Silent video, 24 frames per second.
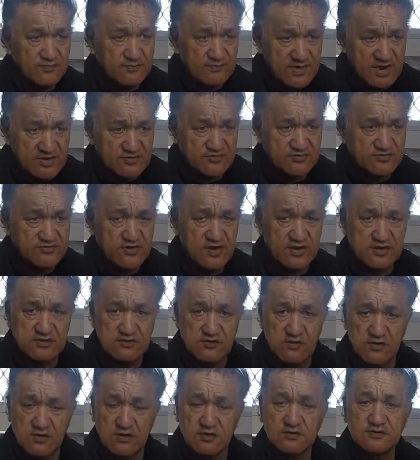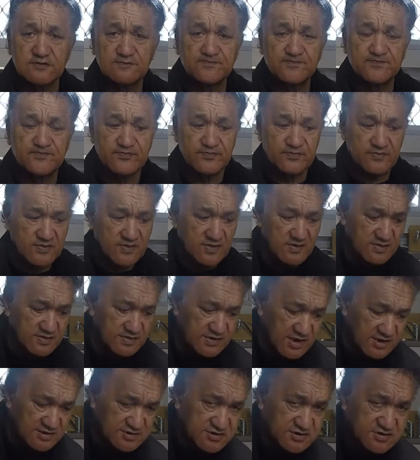magistrate court.
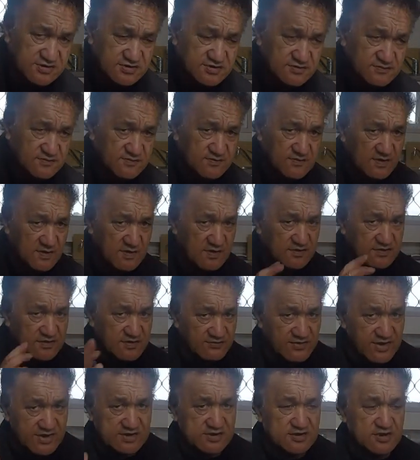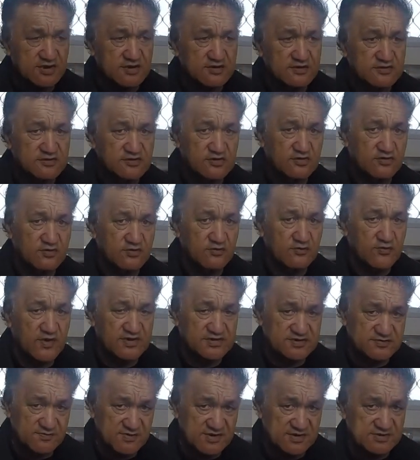That's direct to
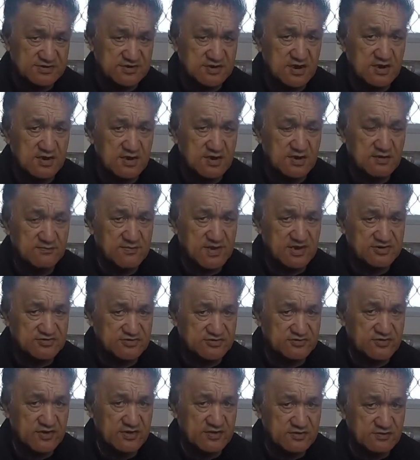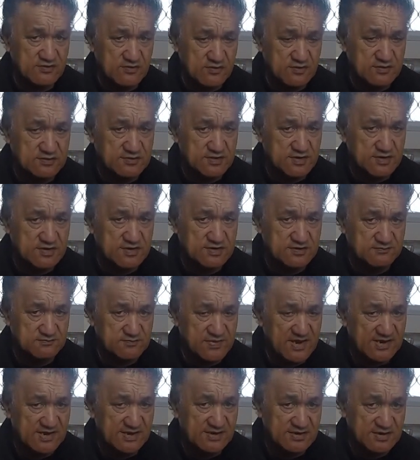Westminster Magistrate Court in
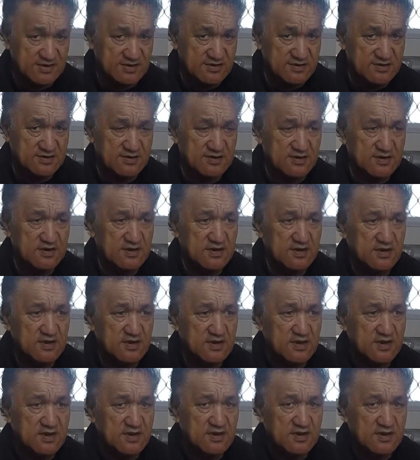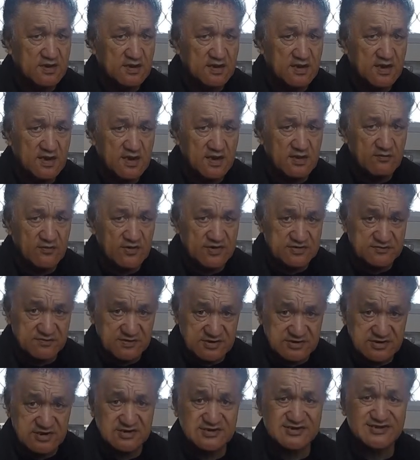Paddington,
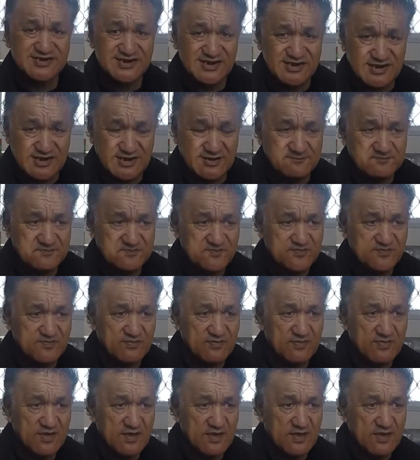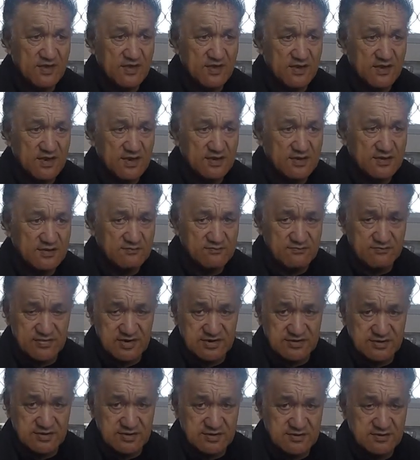Westminster City in
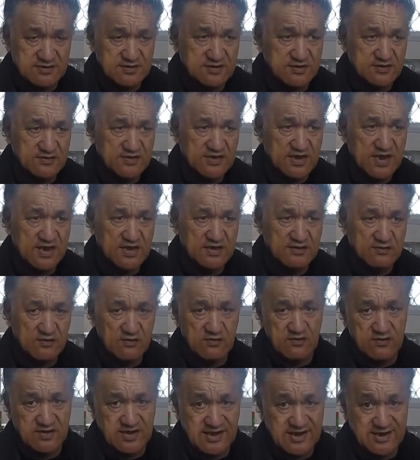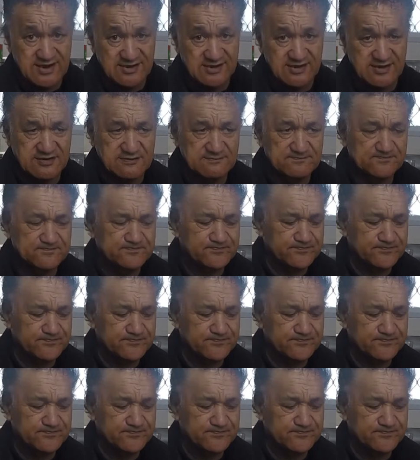Britain, UK or England.